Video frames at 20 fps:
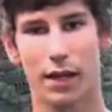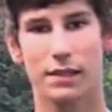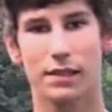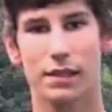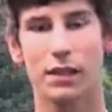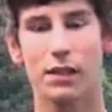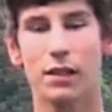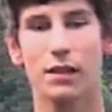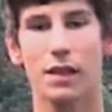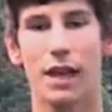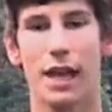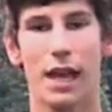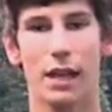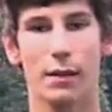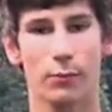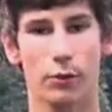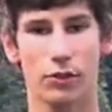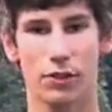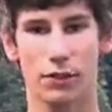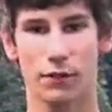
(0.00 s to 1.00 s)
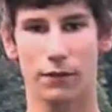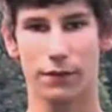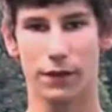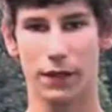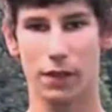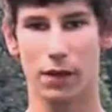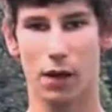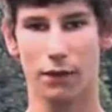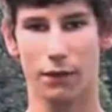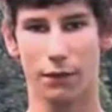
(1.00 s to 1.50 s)
it's killing the animals that
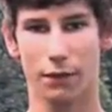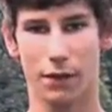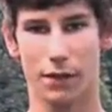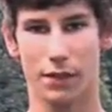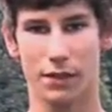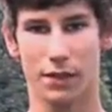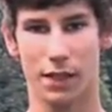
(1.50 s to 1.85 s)
feed off of the